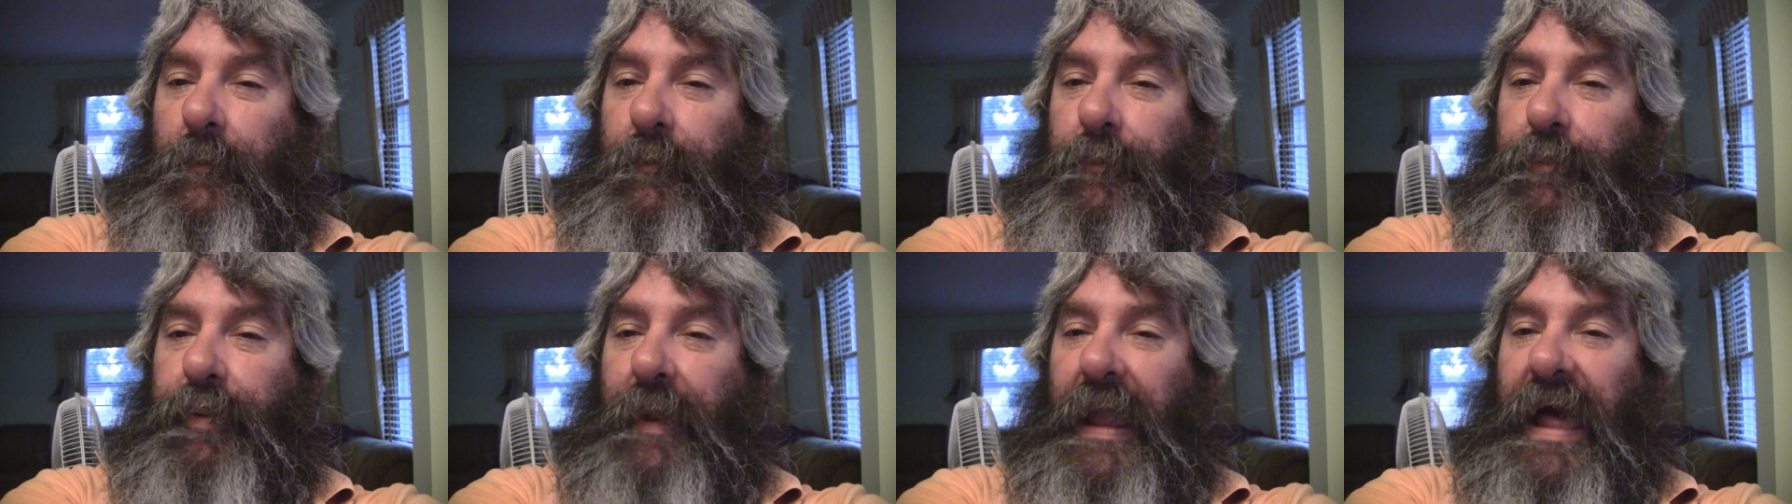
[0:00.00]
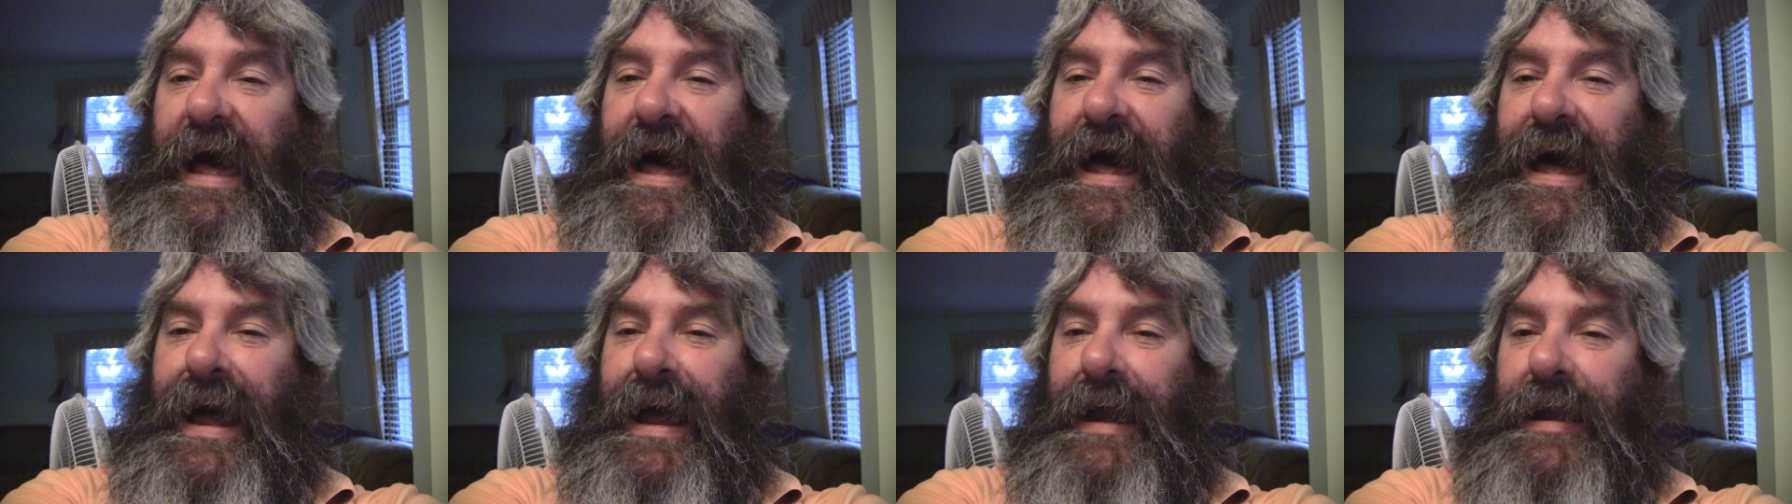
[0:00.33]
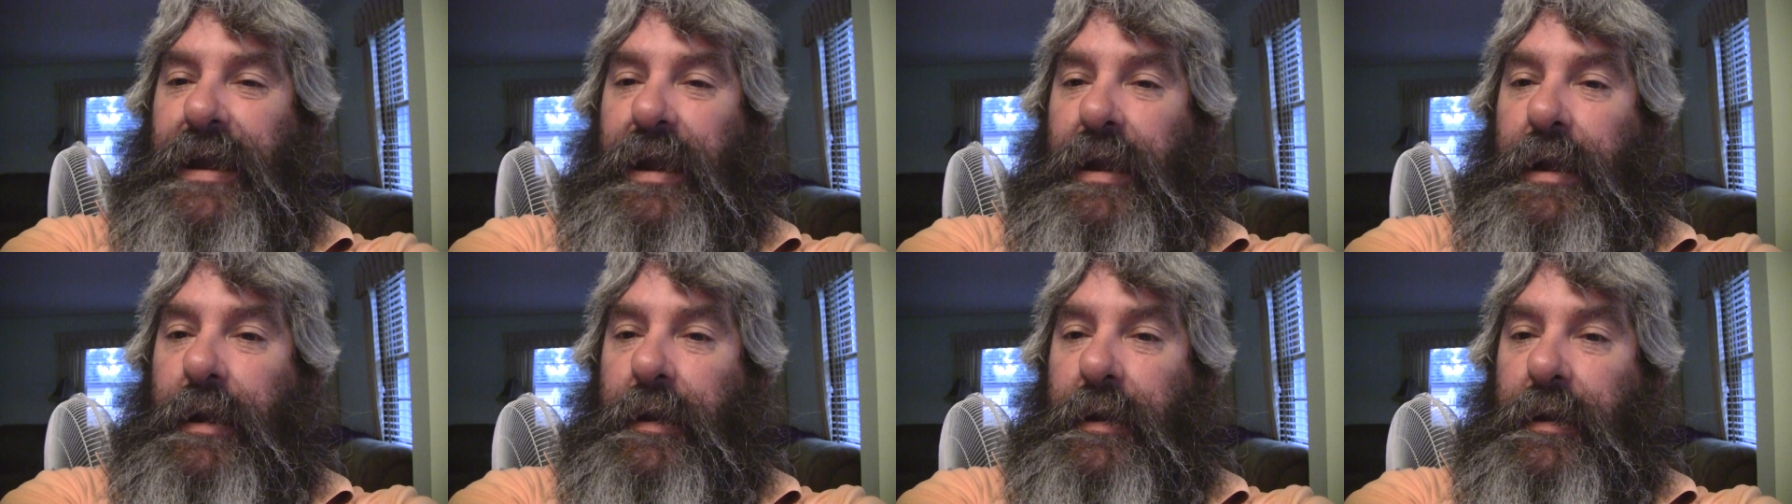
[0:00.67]

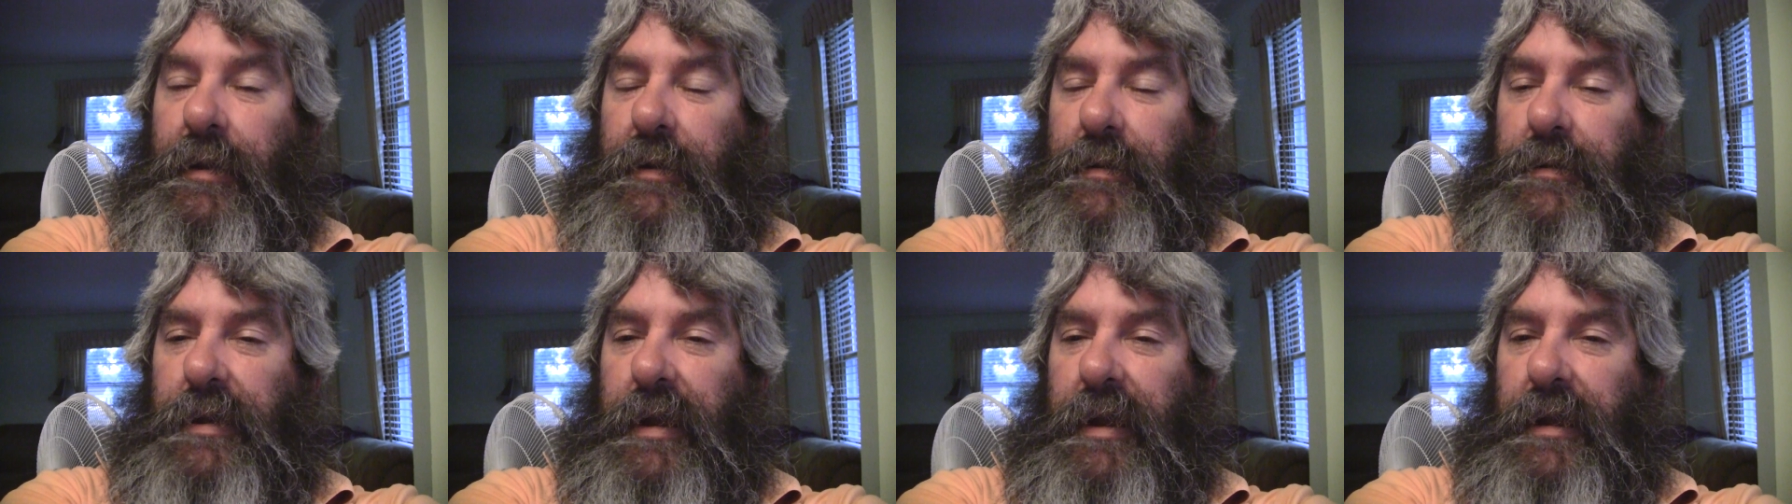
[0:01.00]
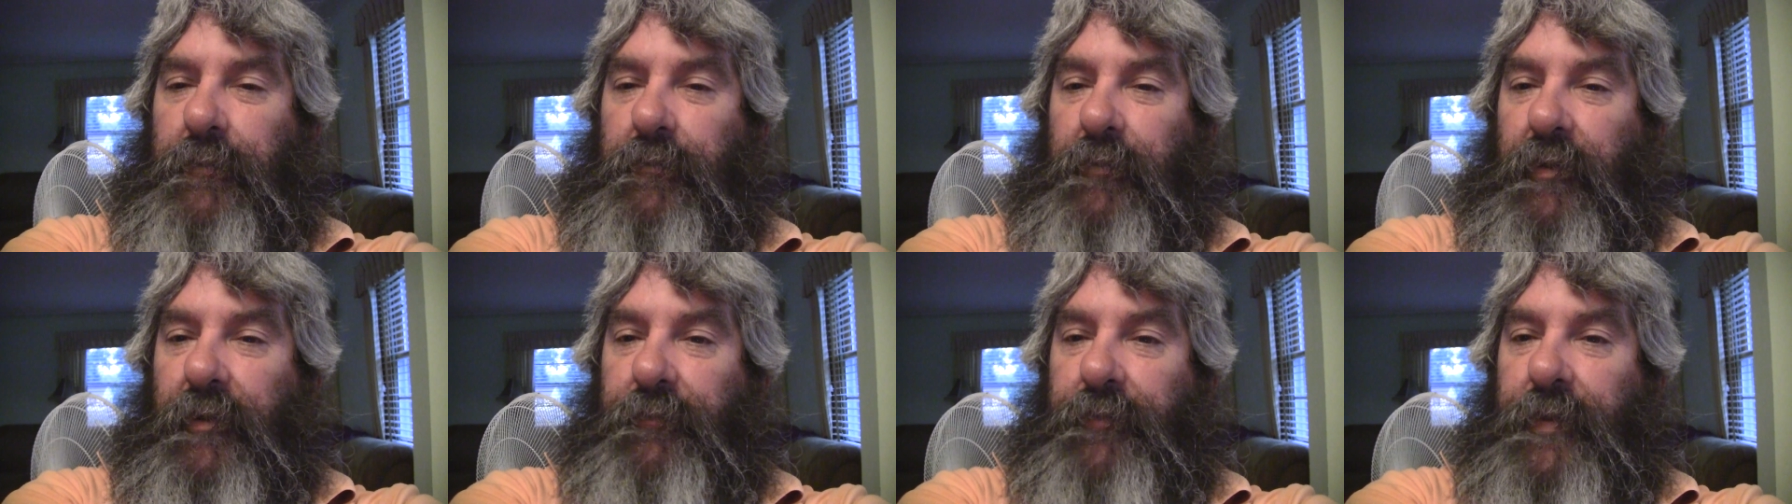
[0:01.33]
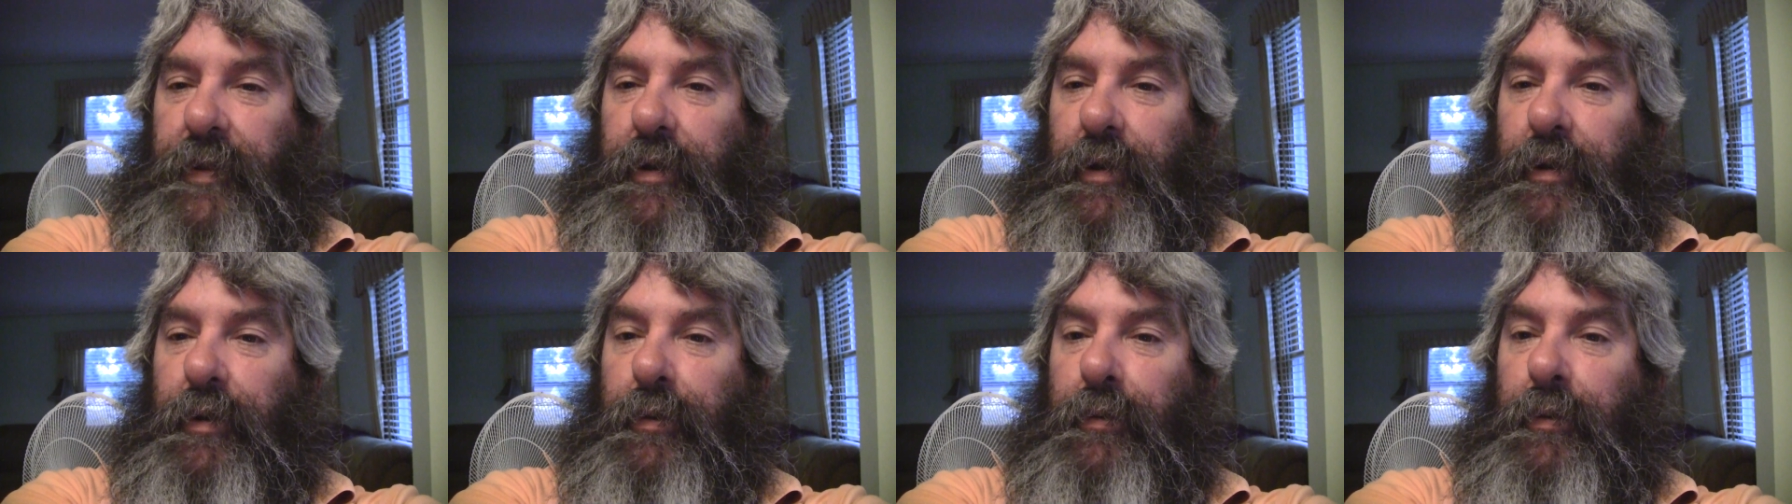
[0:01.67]
vlog and
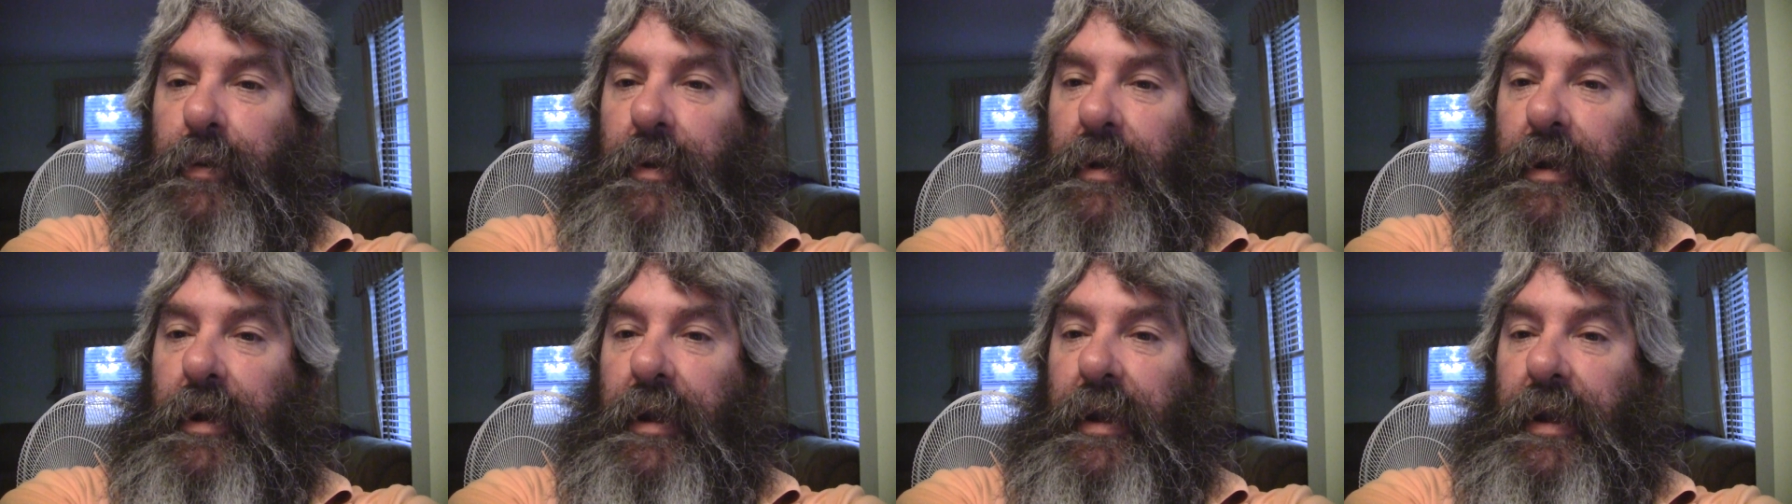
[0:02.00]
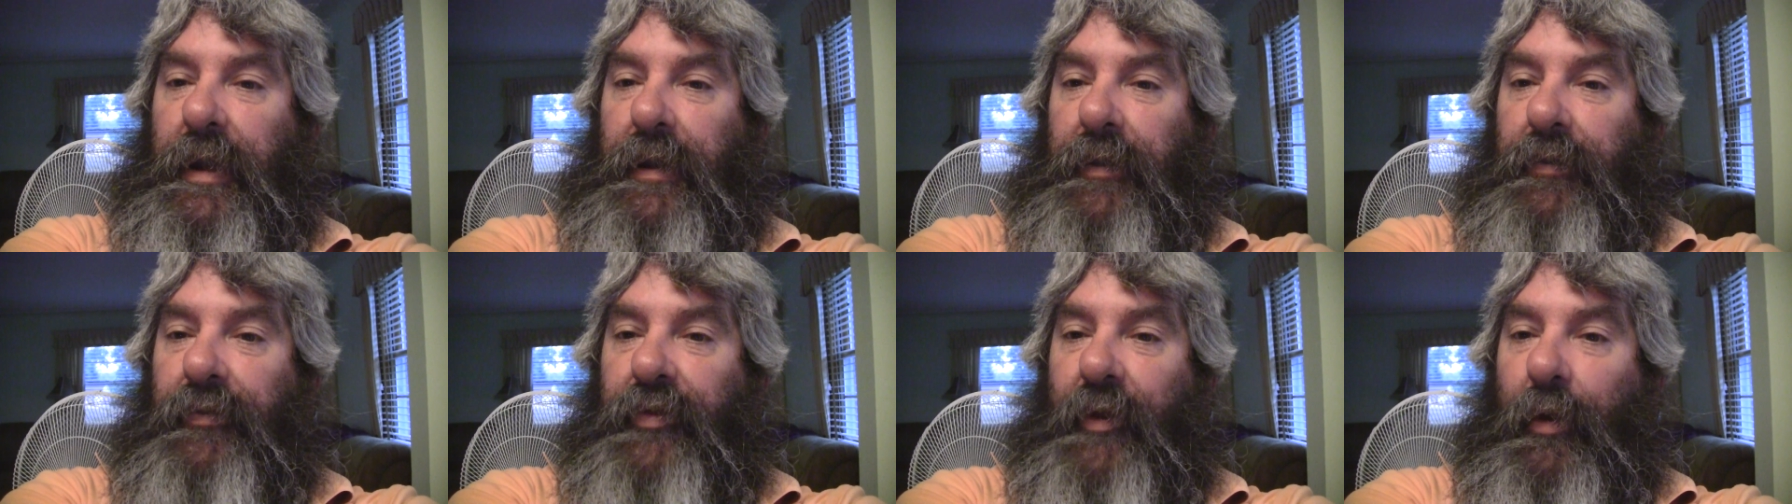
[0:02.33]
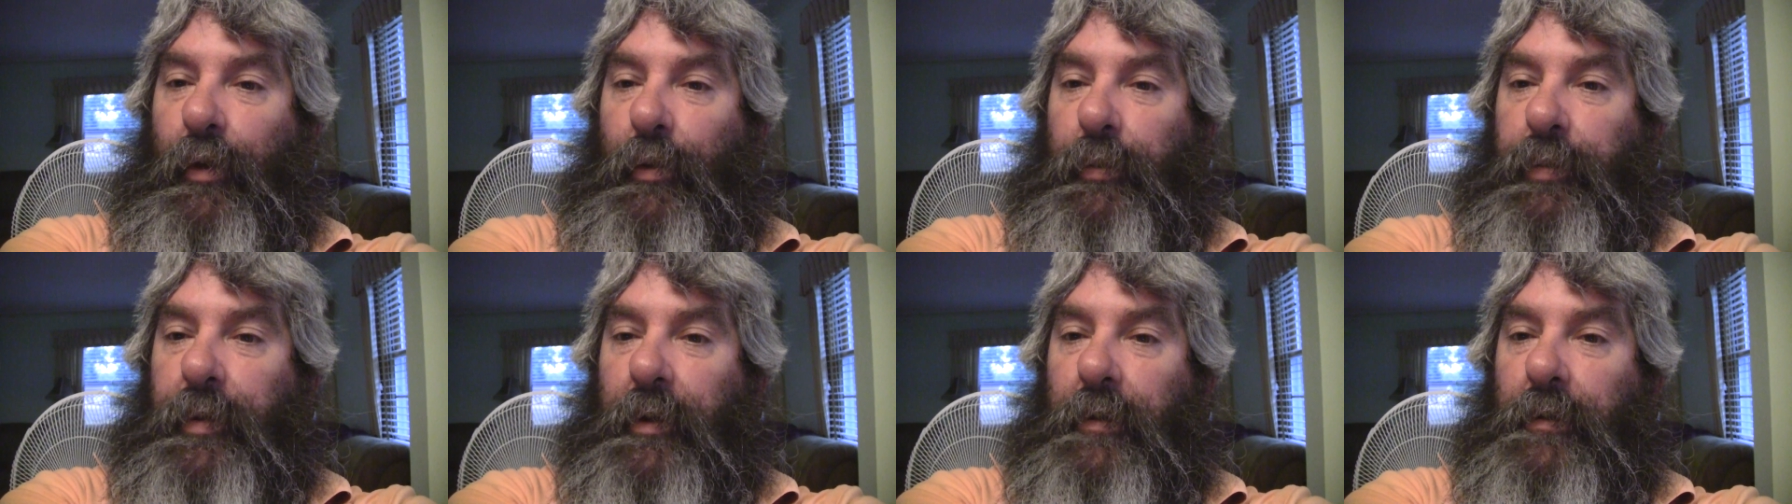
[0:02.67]
review is
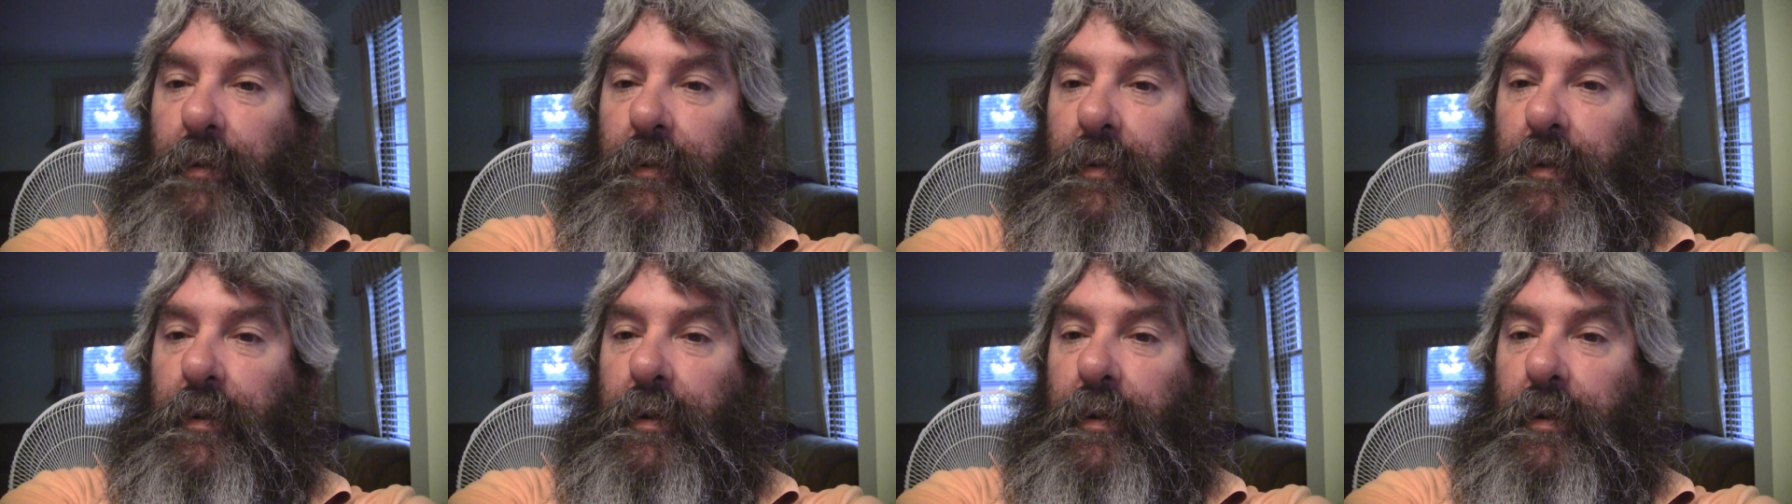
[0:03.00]
over.